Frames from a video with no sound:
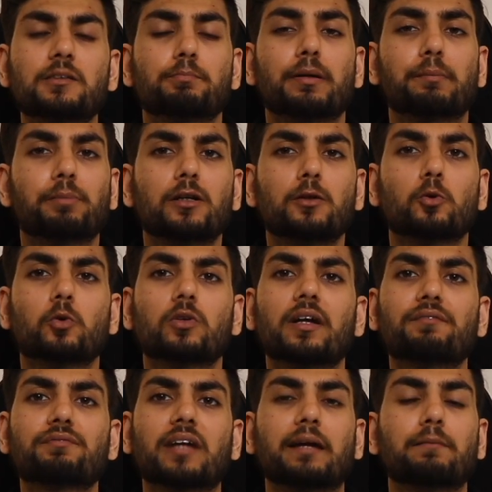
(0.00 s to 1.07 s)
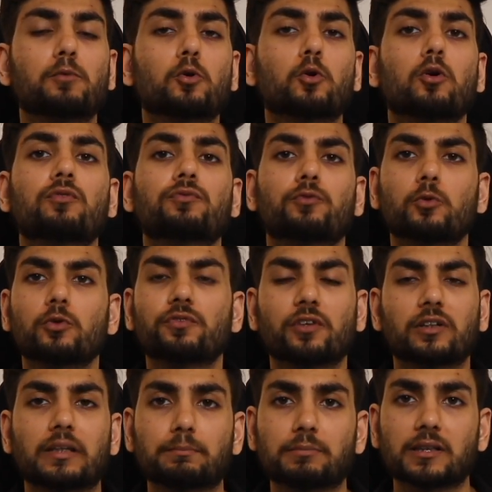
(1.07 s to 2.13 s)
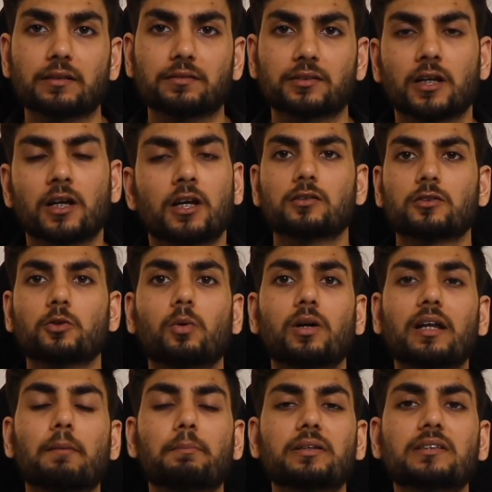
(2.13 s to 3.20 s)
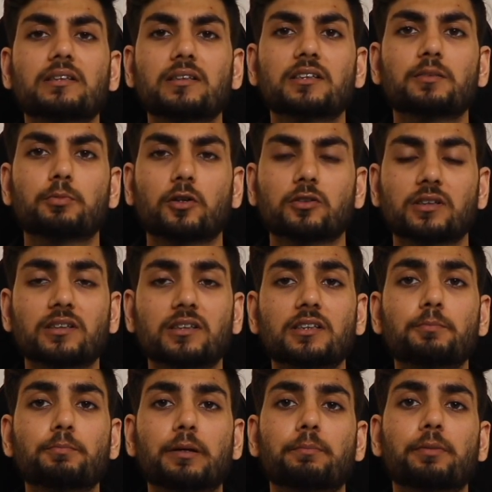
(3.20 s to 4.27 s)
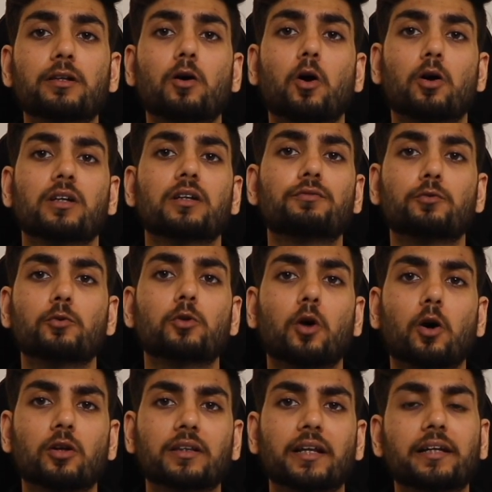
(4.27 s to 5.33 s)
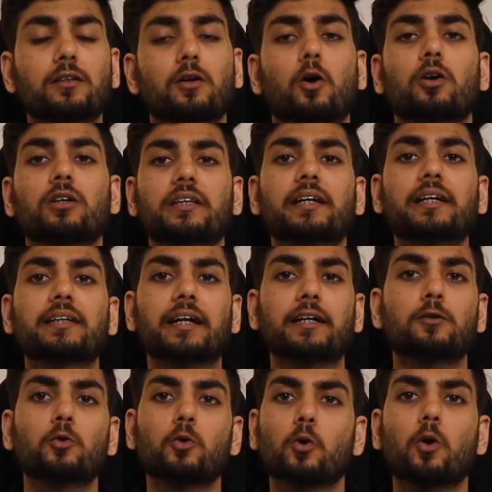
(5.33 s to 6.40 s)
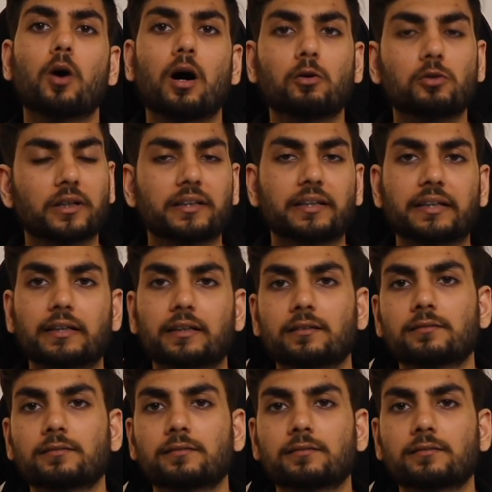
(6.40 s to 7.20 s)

people don't have time to cook food for themselves. So, what happens in this process is people order food online or they tend to go out and eat.